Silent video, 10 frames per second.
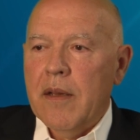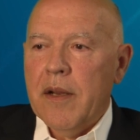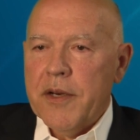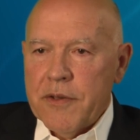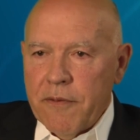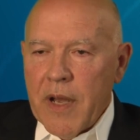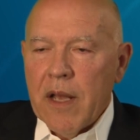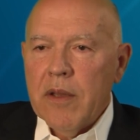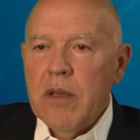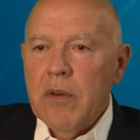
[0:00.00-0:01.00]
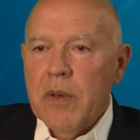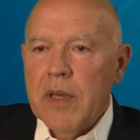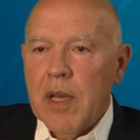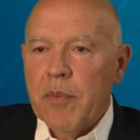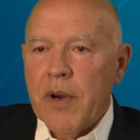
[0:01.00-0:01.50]
there is value
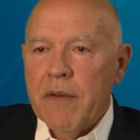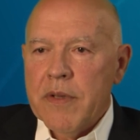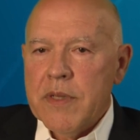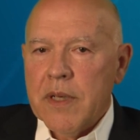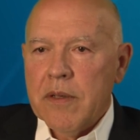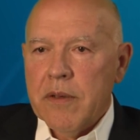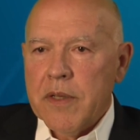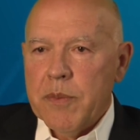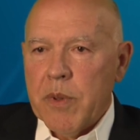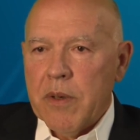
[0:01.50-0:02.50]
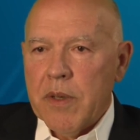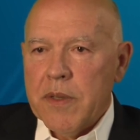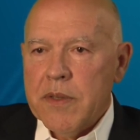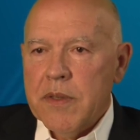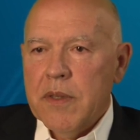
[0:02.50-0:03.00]
in that private sector
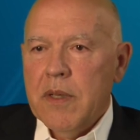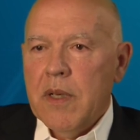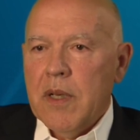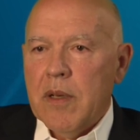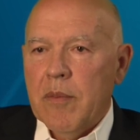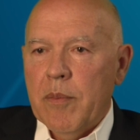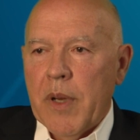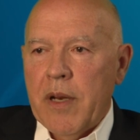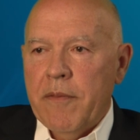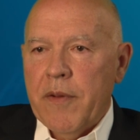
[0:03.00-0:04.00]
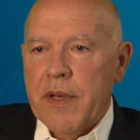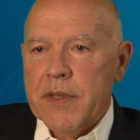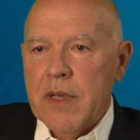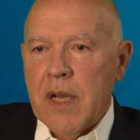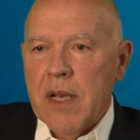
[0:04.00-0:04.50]
experience, but if it
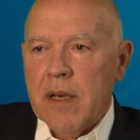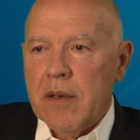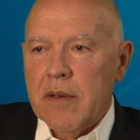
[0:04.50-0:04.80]
is not